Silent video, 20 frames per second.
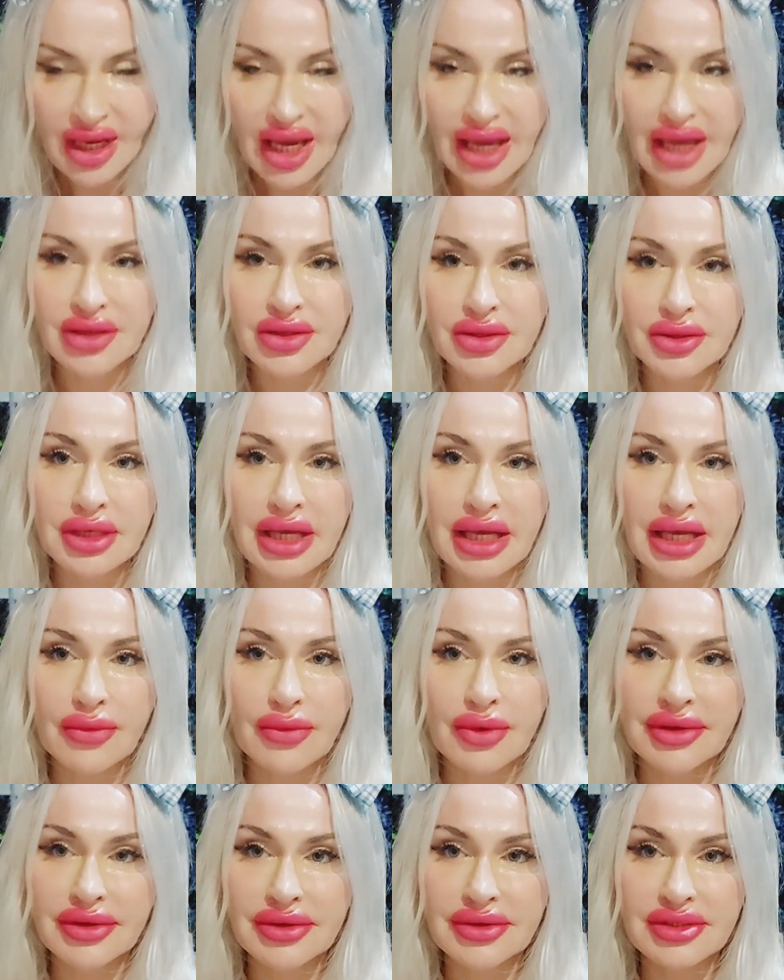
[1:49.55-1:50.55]
And you're like,
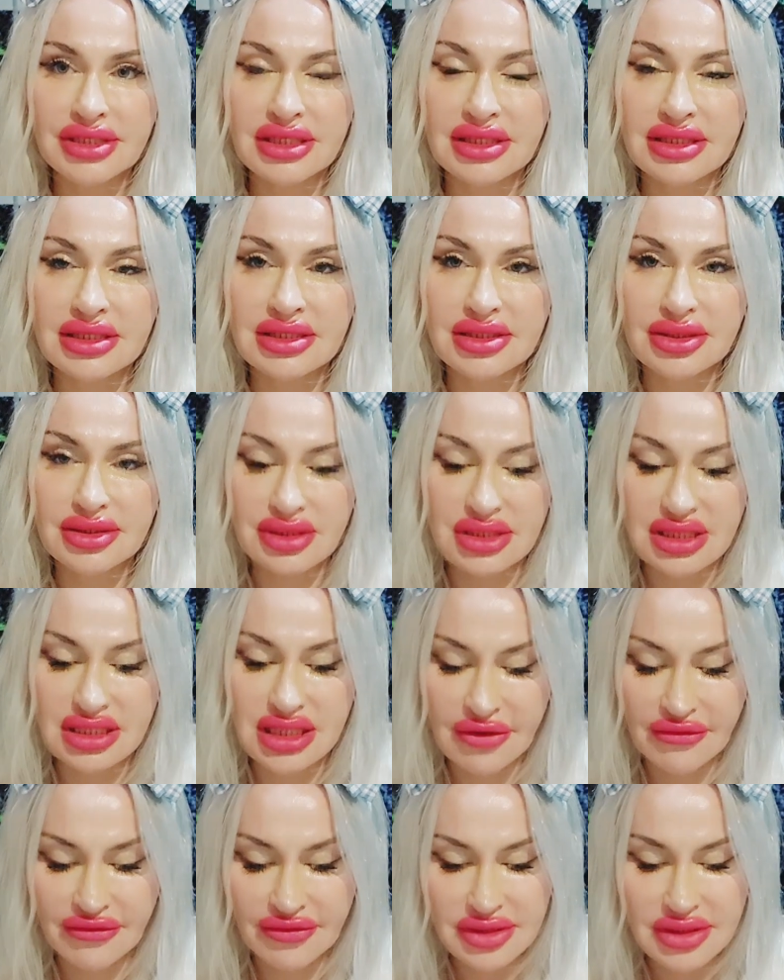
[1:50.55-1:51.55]
well, you did this to
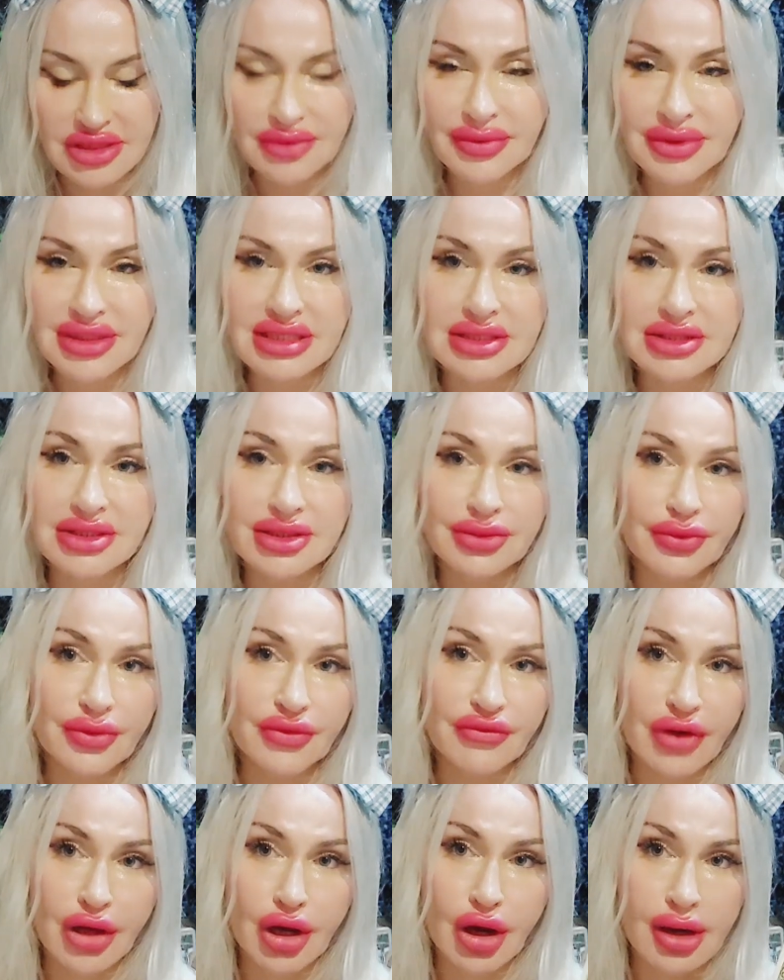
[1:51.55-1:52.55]
yourself. Someone sees you
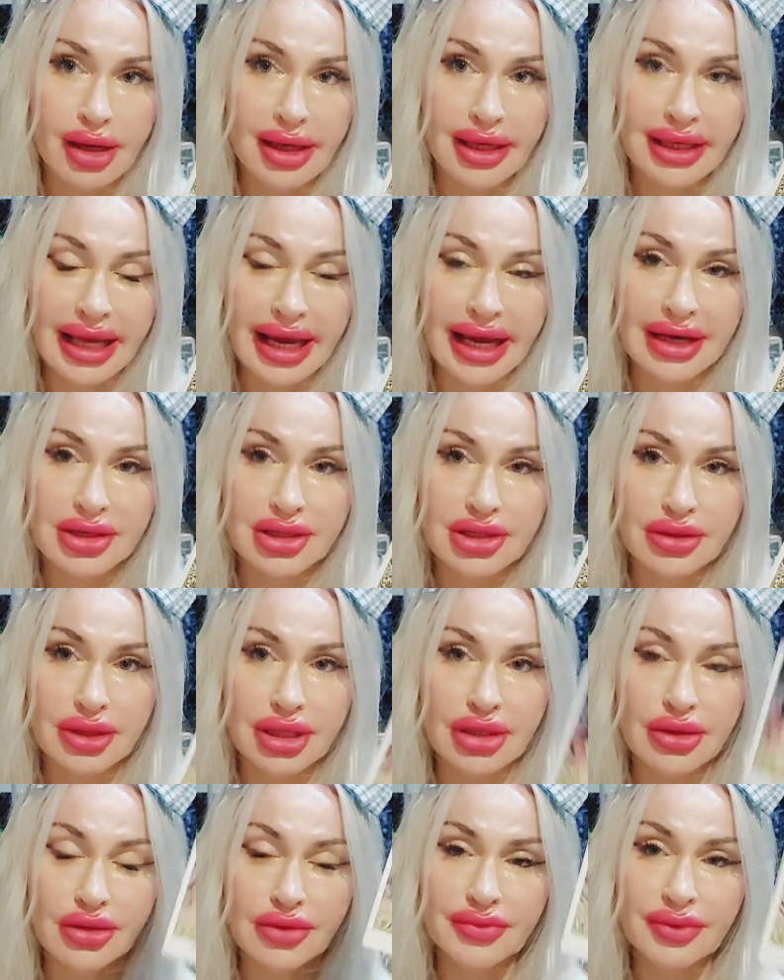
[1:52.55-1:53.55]
moving on, actually.
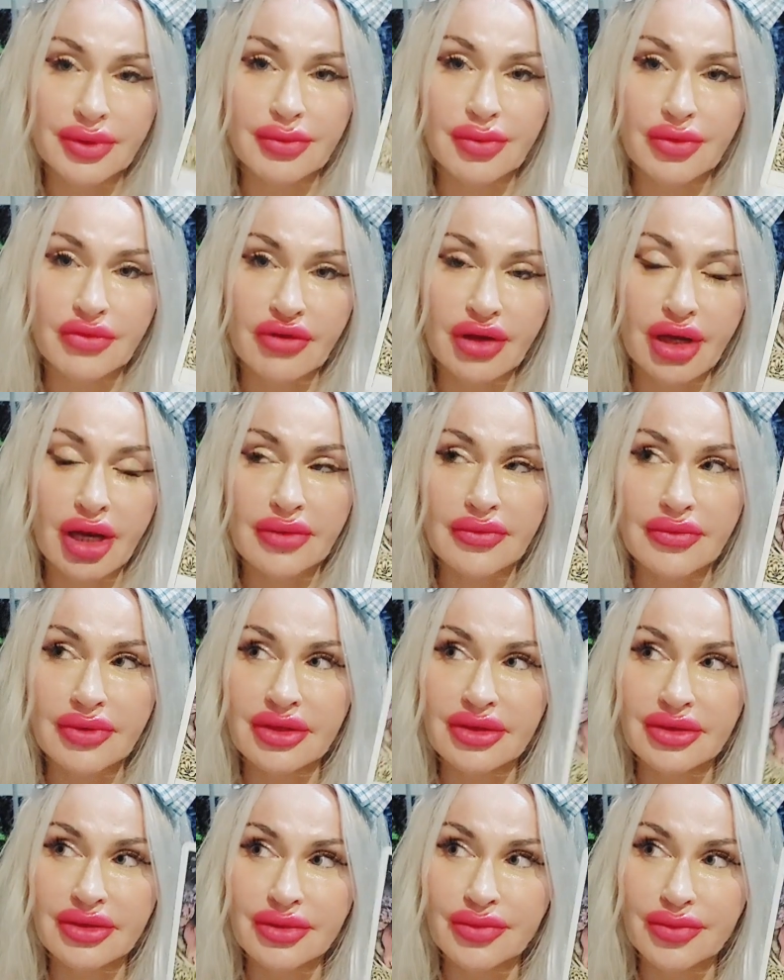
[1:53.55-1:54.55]
You could be moving on with a
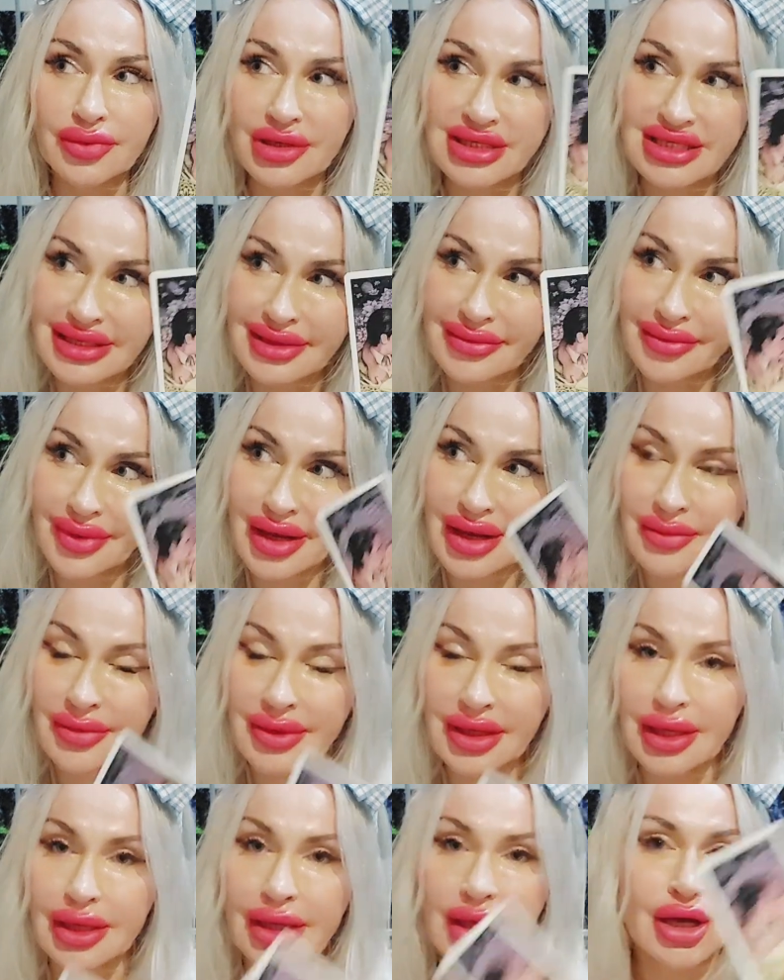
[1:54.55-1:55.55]
new person,
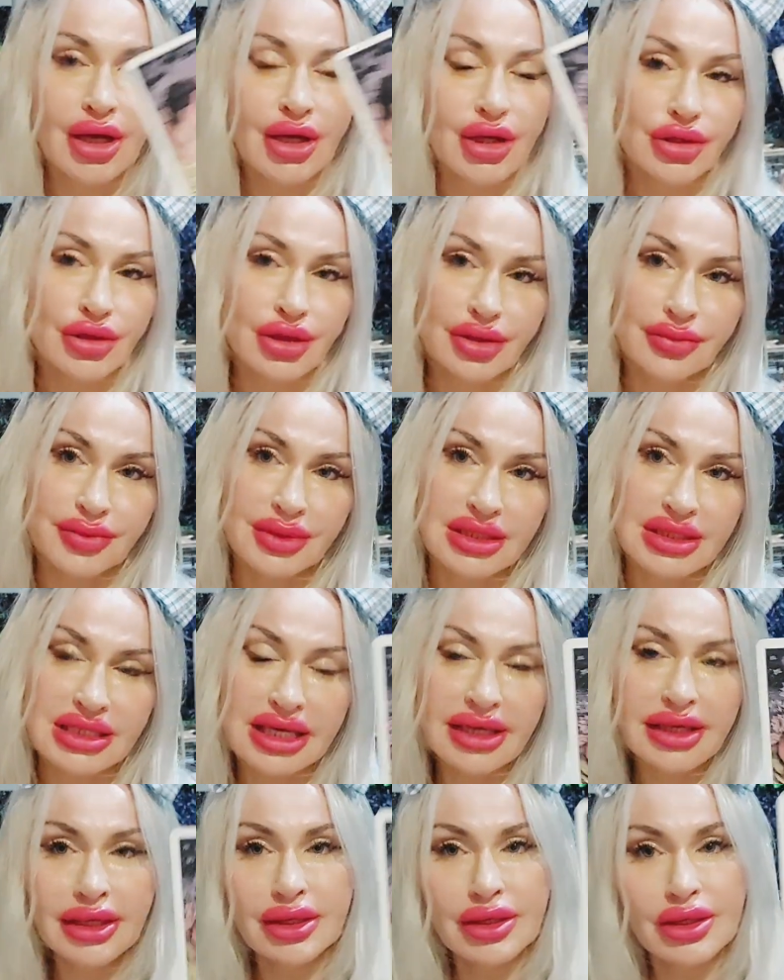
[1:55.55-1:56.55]
baby. You could be
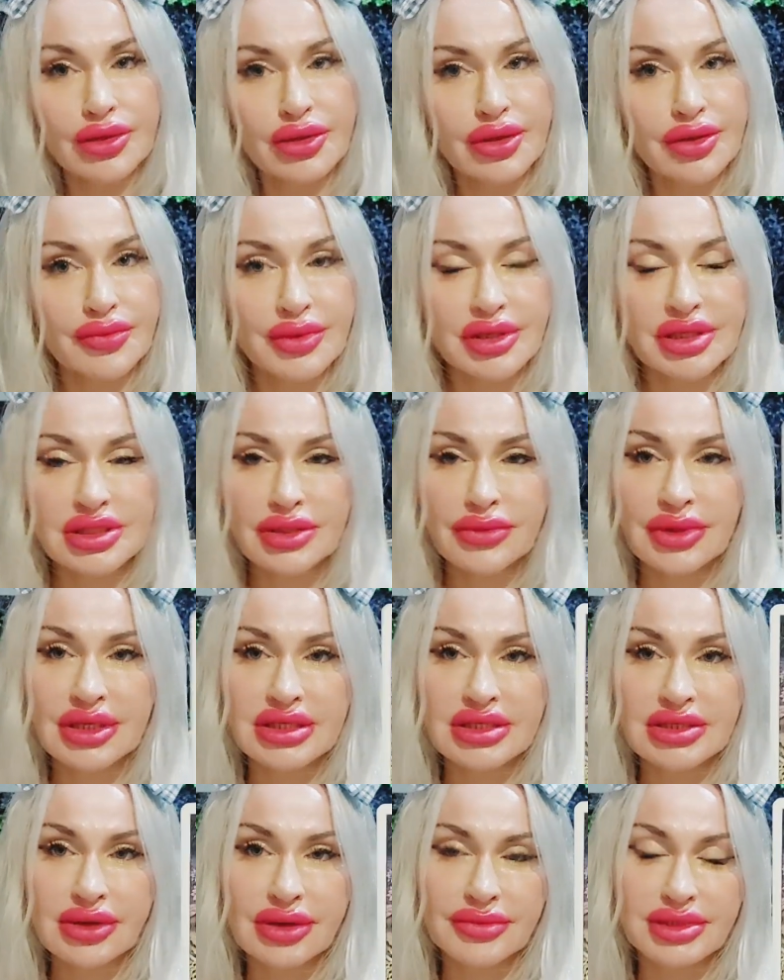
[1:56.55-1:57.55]
dating. You could be doing
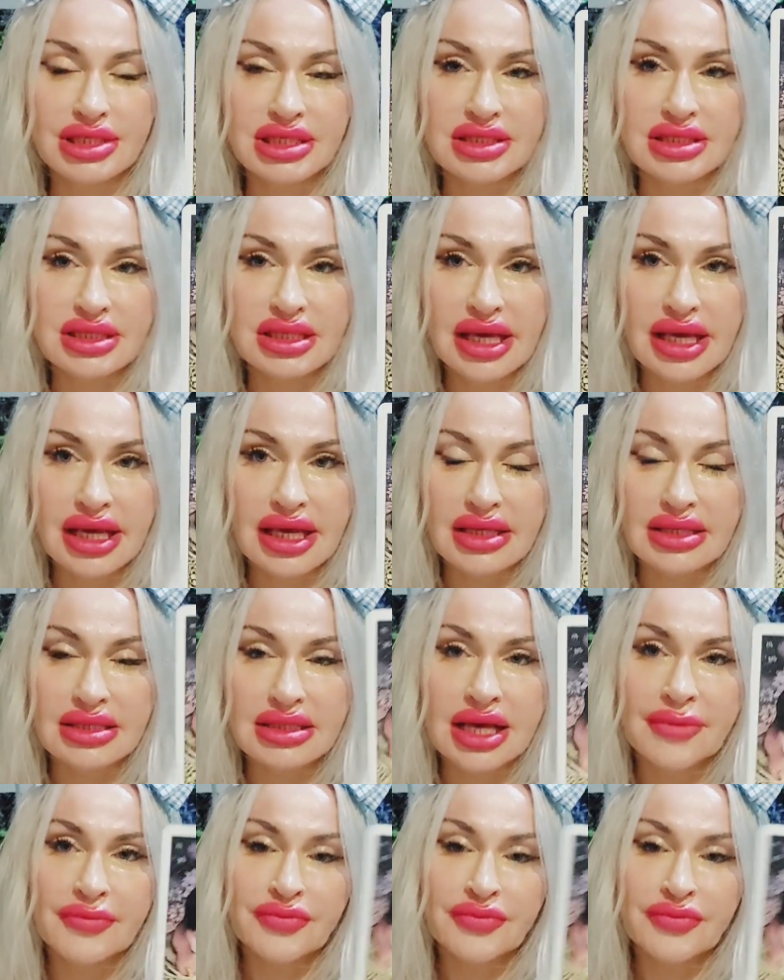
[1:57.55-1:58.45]
scrumptious things.